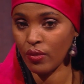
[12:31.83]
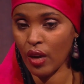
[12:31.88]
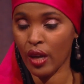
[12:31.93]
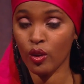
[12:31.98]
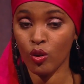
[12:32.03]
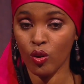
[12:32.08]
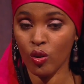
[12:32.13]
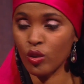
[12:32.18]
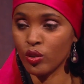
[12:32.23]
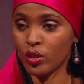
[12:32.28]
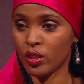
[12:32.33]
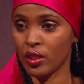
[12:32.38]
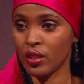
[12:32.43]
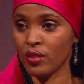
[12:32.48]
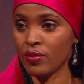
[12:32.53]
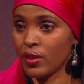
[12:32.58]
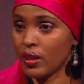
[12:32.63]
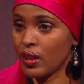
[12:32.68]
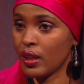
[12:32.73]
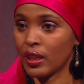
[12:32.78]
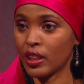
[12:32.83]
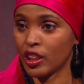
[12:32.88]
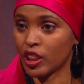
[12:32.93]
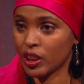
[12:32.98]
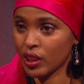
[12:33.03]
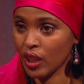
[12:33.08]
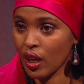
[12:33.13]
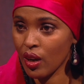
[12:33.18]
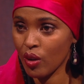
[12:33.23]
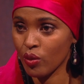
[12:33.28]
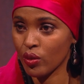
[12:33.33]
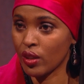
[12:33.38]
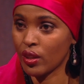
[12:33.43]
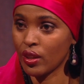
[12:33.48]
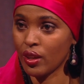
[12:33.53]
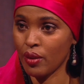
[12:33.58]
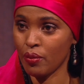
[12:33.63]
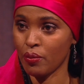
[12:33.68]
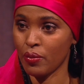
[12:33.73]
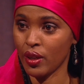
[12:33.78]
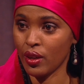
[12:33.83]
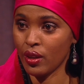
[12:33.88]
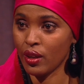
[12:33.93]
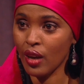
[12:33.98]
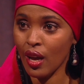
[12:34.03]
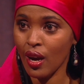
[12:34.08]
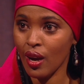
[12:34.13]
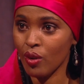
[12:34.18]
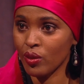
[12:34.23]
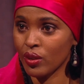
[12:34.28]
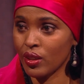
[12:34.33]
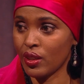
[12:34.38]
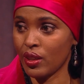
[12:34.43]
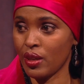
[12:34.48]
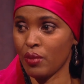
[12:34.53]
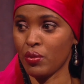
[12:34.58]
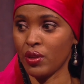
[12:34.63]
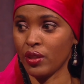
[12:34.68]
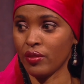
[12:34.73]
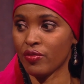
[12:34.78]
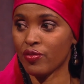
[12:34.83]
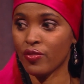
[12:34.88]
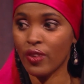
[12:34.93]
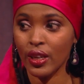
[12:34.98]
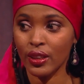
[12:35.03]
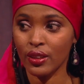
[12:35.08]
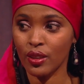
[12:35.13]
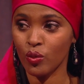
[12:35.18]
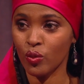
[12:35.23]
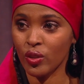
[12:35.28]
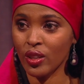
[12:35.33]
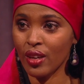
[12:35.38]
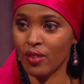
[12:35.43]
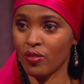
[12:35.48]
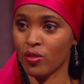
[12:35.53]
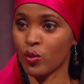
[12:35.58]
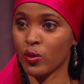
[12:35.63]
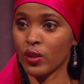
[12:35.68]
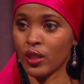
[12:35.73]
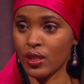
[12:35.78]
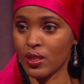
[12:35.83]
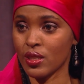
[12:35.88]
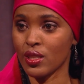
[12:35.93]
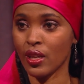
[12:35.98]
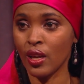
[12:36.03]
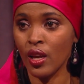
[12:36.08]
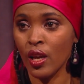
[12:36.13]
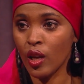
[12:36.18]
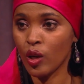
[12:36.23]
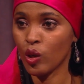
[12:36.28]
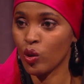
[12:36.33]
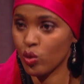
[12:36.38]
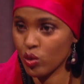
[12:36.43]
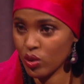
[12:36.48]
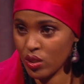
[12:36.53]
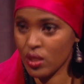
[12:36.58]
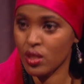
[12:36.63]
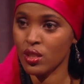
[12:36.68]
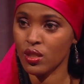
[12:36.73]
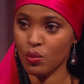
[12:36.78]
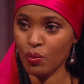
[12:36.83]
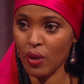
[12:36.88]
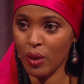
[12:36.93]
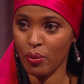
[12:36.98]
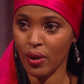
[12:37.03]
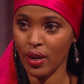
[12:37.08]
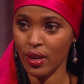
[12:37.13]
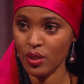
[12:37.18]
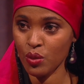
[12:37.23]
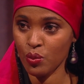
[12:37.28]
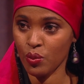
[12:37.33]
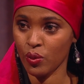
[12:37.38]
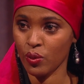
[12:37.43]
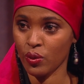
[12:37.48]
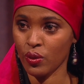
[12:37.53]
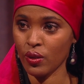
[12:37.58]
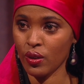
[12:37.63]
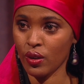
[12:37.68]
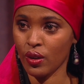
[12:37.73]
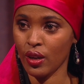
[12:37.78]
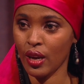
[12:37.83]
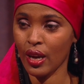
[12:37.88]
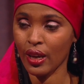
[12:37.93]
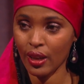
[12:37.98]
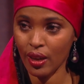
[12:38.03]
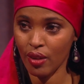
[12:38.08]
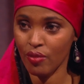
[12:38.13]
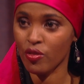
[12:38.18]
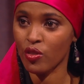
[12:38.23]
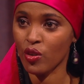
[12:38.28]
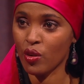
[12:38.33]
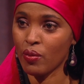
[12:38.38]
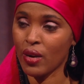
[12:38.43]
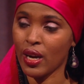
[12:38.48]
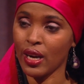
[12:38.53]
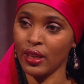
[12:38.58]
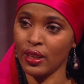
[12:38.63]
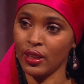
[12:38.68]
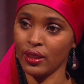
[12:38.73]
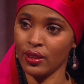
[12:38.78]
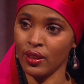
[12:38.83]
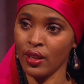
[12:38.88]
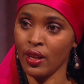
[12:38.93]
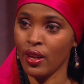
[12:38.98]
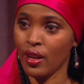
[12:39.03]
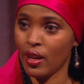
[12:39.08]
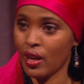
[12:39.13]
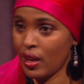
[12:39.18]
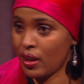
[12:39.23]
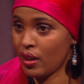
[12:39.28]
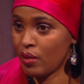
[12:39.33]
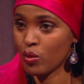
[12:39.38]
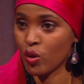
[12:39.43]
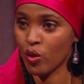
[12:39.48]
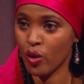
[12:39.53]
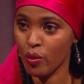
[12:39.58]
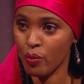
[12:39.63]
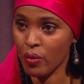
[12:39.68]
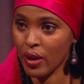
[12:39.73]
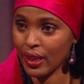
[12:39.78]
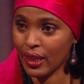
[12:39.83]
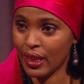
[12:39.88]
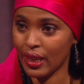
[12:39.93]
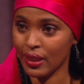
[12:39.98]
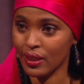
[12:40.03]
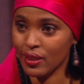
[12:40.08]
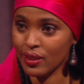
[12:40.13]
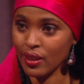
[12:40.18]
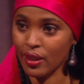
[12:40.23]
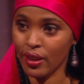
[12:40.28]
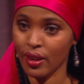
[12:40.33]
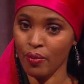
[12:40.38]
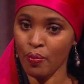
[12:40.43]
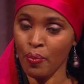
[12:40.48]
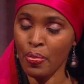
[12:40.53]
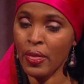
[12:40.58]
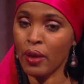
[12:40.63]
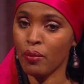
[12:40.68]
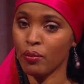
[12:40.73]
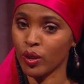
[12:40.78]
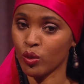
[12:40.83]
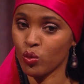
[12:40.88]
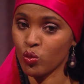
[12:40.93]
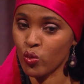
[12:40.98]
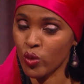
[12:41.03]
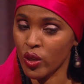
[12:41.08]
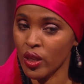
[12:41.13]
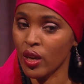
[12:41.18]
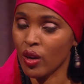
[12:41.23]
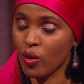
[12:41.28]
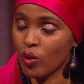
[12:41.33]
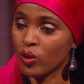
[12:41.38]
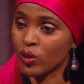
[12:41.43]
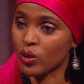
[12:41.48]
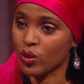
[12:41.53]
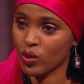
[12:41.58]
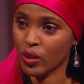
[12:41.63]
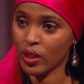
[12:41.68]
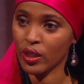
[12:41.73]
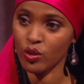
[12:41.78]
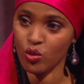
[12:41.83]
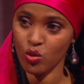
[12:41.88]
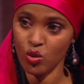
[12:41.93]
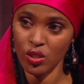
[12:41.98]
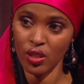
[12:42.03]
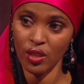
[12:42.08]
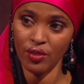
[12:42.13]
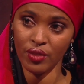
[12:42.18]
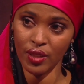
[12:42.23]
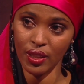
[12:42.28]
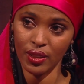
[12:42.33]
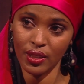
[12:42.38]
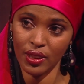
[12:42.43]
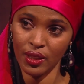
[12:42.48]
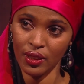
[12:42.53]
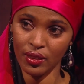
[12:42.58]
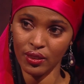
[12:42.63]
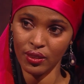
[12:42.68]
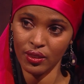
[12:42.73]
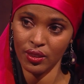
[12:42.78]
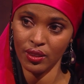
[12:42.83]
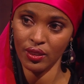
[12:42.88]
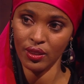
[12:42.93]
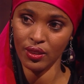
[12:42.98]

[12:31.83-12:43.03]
go on TV and I shout, and I've been loud, and I've been fighting with everyone and say, look, this is my passport. I come from Ireland and I'm going back anytime. But we are all trying to save that girls,